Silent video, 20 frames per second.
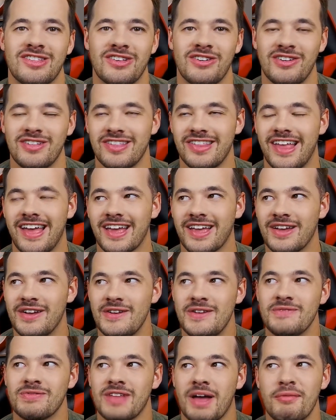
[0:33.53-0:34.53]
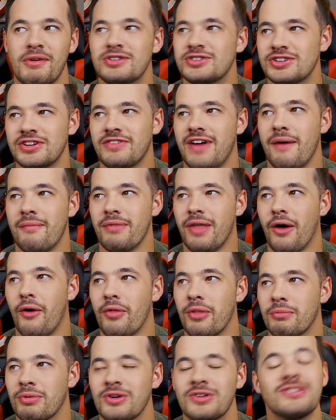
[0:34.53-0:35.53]
So it's like, I'm not sure if I'm the
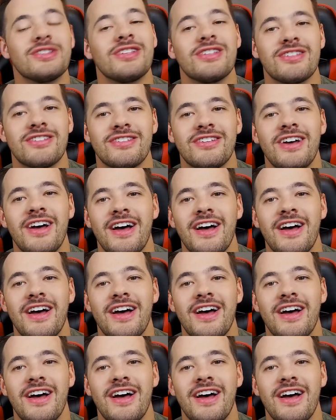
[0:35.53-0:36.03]
only person